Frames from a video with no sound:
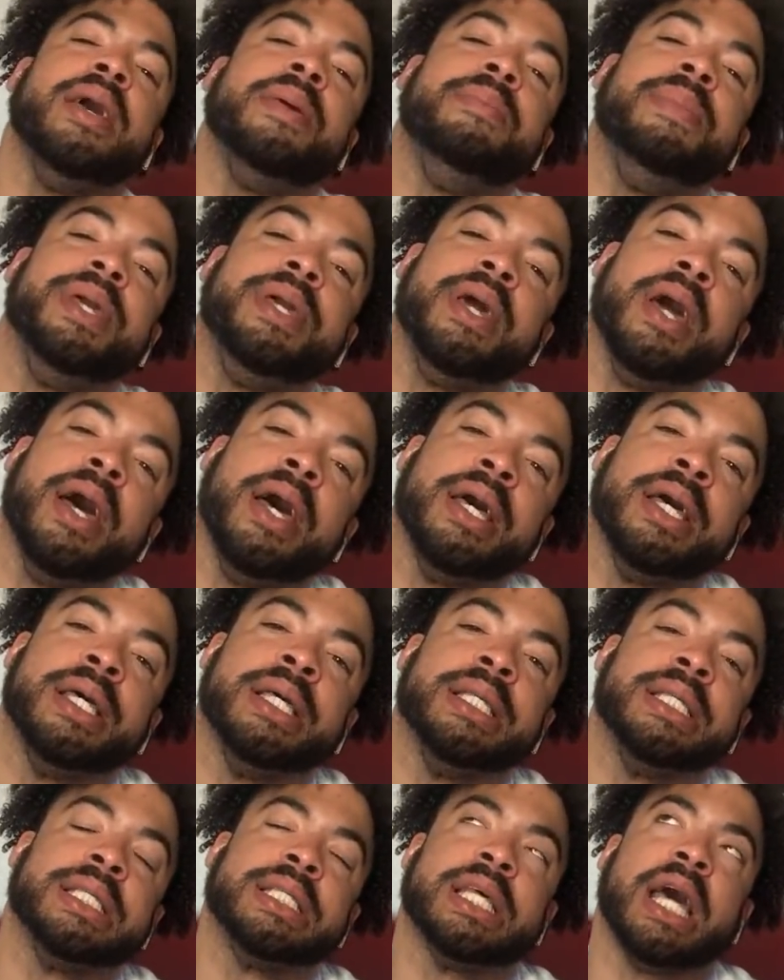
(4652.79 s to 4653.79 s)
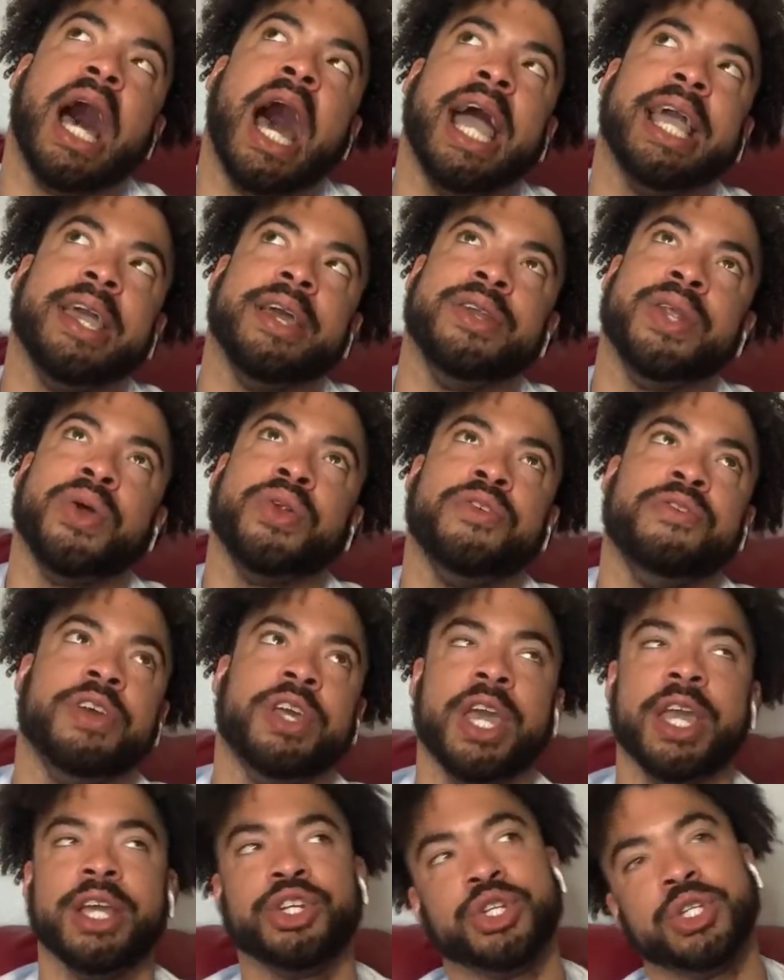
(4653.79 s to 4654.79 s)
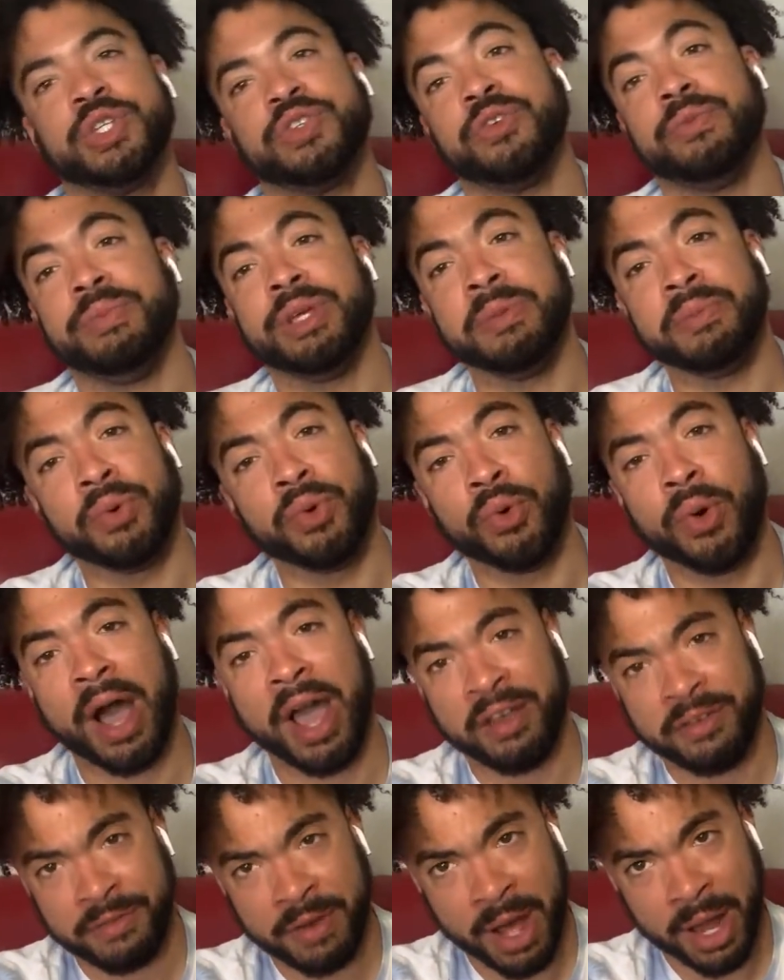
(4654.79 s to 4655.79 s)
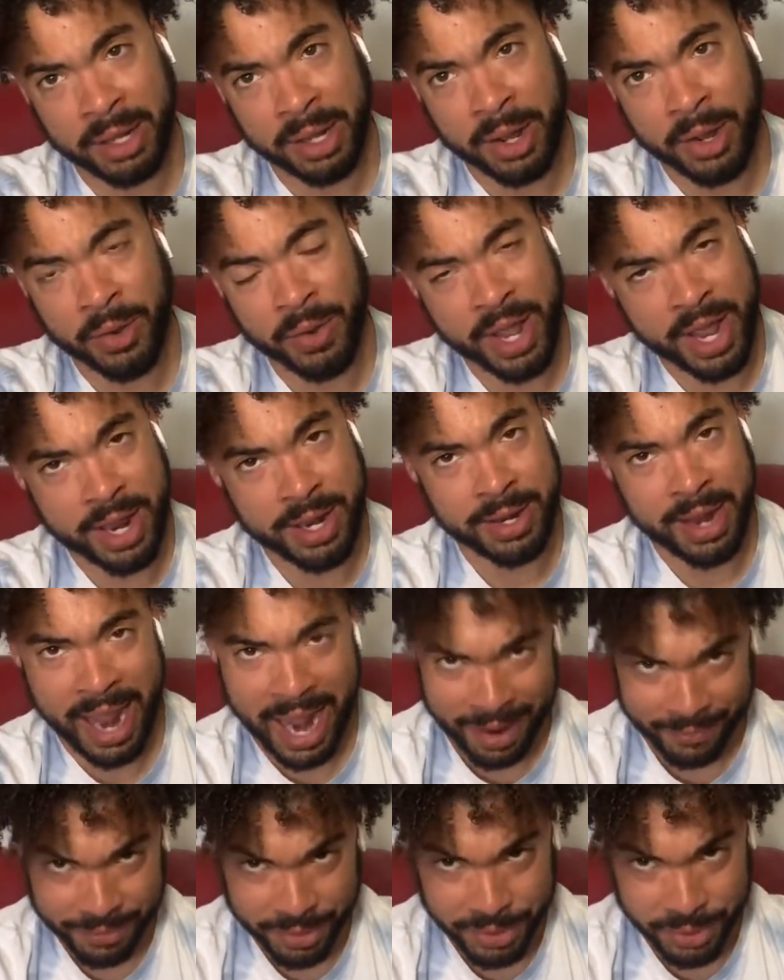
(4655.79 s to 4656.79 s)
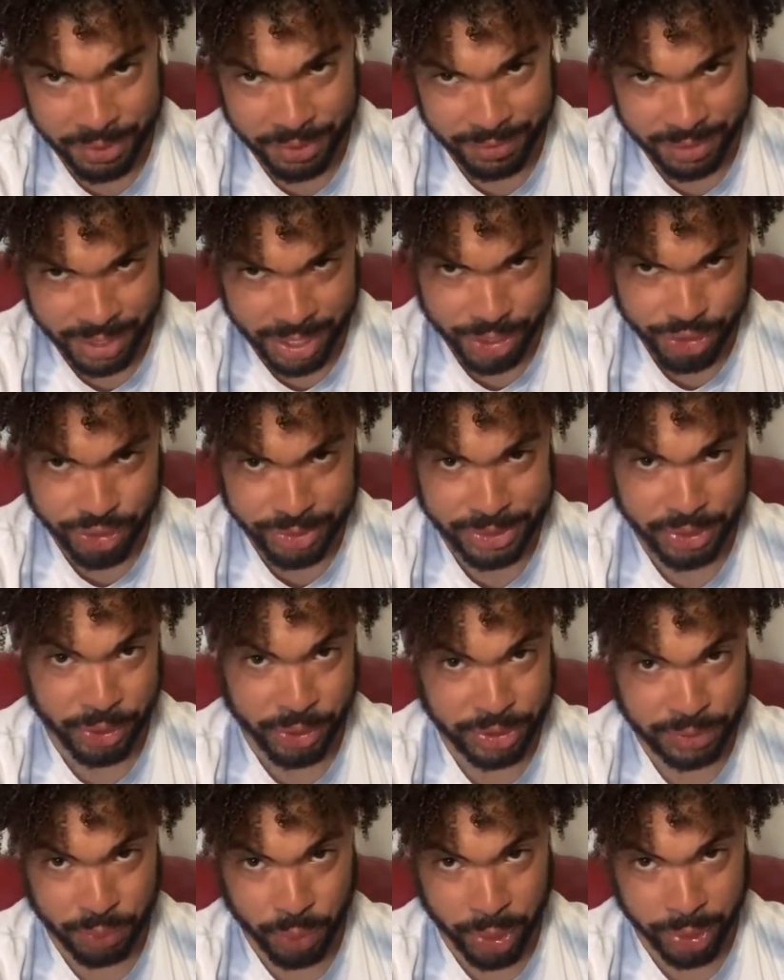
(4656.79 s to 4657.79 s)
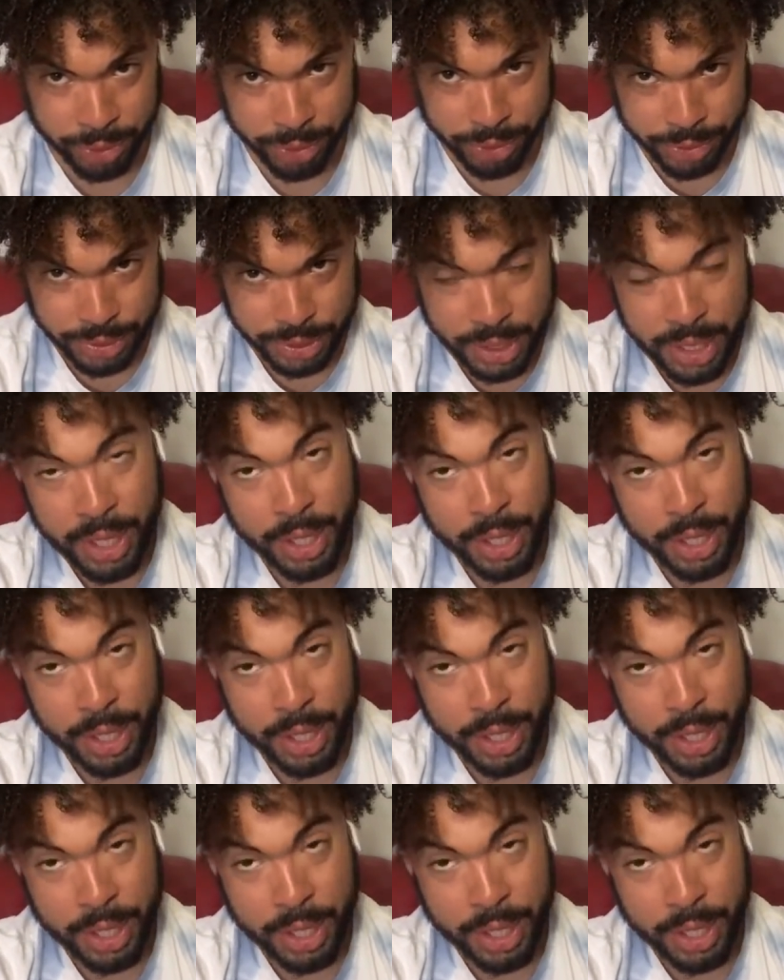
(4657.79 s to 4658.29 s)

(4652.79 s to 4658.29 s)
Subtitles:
because I get notifications from people who I follow, and half the notifications are spoilers.